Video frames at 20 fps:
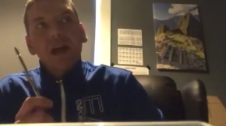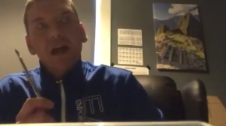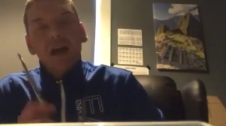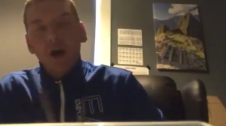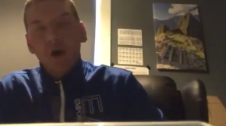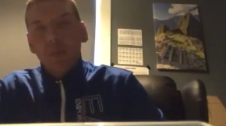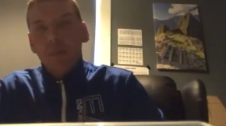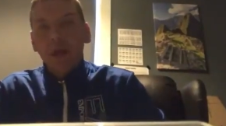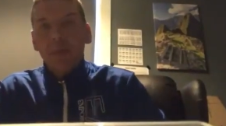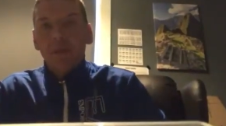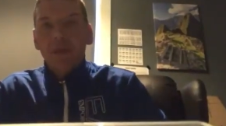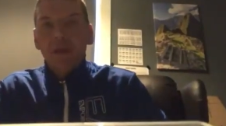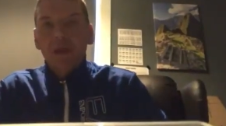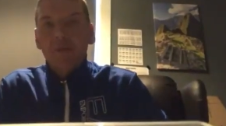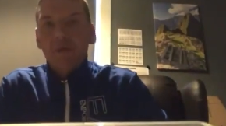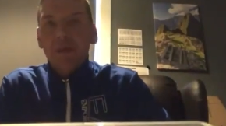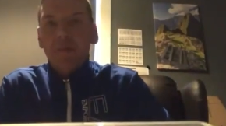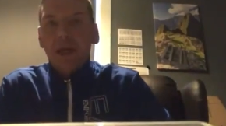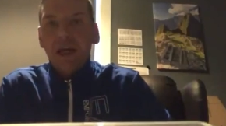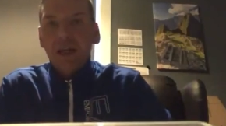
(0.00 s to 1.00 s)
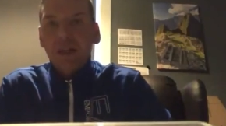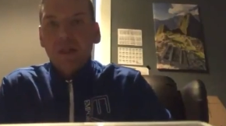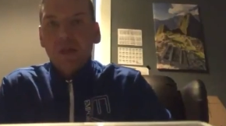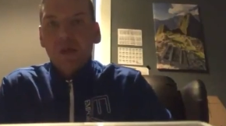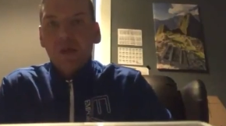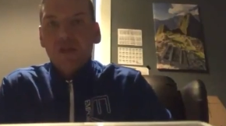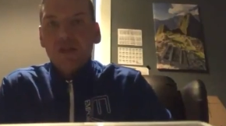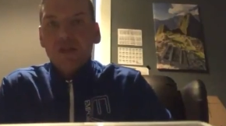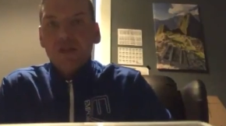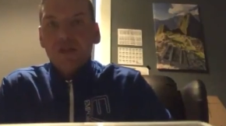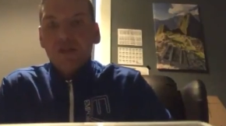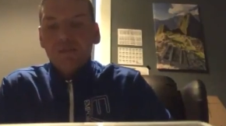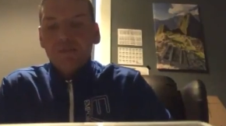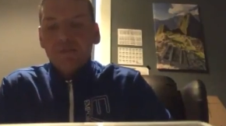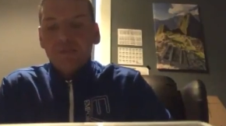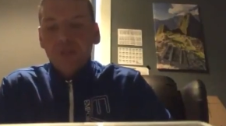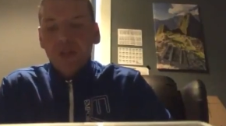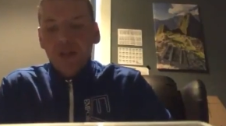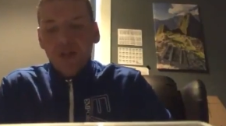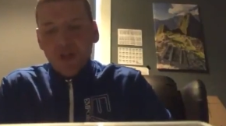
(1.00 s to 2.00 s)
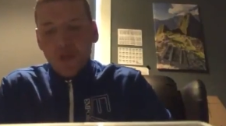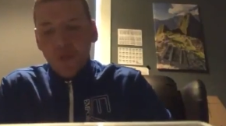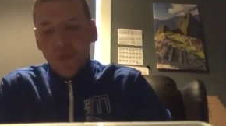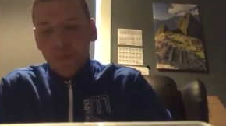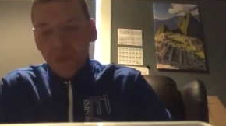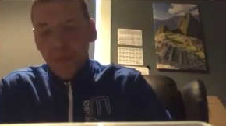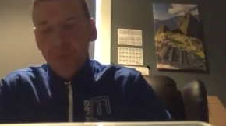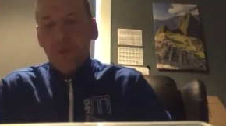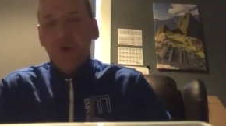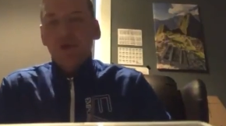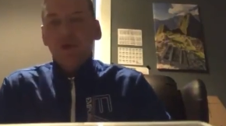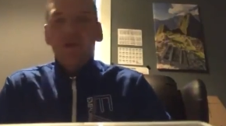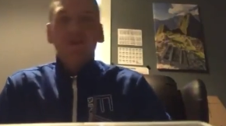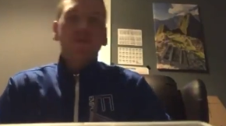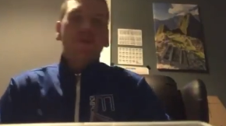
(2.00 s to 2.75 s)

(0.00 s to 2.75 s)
I'll be able to have a bit of toast. So people in